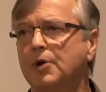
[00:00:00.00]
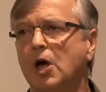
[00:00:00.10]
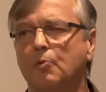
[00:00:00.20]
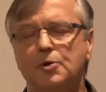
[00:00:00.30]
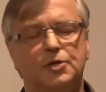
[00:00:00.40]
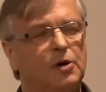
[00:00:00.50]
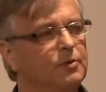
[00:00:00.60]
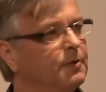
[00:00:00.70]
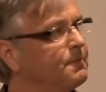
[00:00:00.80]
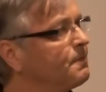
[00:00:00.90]
to help us
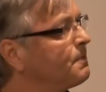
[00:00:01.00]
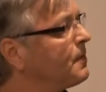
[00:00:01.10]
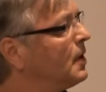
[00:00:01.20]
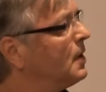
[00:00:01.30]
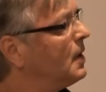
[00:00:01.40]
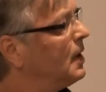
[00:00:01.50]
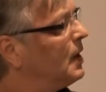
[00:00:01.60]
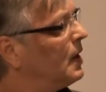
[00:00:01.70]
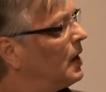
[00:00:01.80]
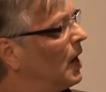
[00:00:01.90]
out.
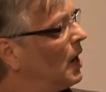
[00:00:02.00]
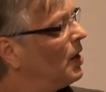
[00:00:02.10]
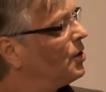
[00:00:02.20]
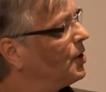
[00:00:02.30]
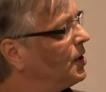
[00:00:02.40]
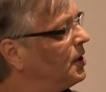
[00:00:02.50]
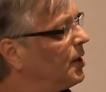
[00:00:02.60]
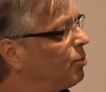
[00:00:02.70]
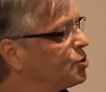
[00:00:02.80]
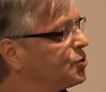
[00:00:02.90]
The
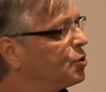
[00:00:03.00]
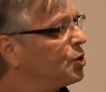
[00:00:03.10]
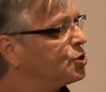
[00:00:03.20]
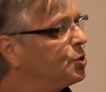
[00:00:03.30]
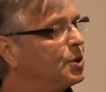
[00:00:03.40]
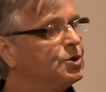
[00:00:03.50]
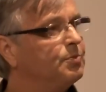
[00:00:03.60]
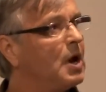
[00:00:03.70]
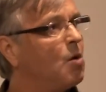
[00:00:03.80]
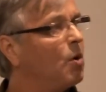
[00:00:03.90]
Bruce Resource Stewardship
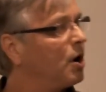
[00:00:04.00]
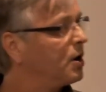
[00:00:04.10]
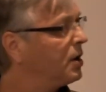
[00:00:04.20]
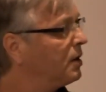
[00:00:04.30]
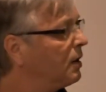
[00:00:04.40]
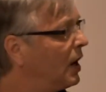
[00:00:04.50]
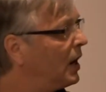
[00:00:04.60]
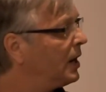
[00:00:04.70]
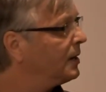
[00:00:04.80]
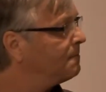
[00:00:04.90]
Network,
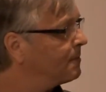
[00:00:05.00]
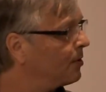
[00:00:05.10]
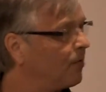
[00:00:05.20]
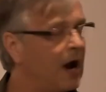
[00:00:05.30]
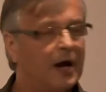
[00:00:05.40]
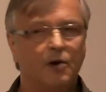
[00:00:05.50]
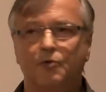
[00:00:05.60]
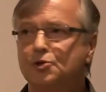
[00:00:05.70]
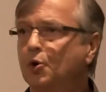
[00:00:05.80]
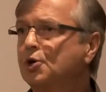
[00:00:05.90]
the Rankin
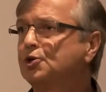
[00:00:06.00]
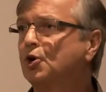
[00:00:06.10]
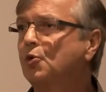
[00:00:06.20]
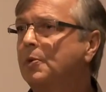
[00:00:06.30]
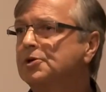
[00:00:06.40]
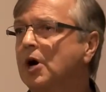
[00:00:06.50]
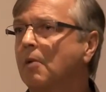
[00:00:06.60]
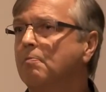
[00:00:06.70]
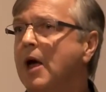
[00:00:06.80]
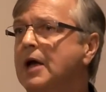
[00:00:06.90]
Resource Group is our
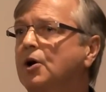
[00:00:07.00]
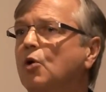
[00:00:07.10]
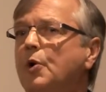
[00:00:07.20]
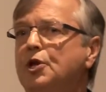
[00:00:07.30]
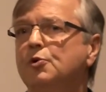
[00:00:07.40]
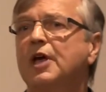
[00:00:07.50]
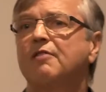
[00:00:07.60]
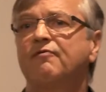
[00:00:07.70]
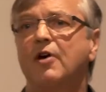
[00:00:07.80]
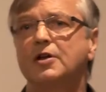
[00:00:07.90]
banker. We do get
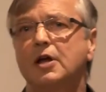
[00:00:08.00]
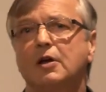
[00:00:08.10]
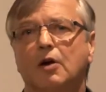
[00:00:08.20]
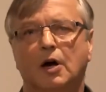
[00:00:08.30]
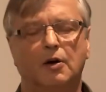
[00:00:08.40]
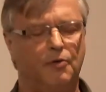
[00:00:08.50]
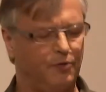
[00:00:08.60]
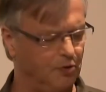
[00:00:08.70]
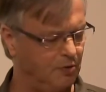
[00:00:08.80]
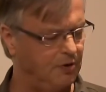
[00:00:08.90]
funding
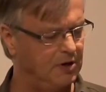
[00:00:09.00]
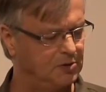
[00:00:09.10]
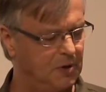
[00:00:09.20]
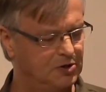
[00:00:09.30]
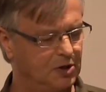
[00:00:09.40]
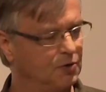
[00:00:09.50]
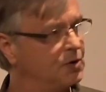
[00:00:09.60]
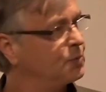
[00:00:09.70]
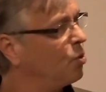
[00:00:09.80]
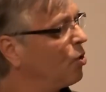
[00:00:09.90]
through the Species at
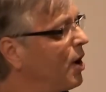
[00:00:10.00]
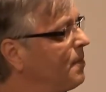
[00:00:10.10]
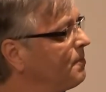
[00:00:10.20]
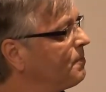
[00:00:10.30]
Risk program.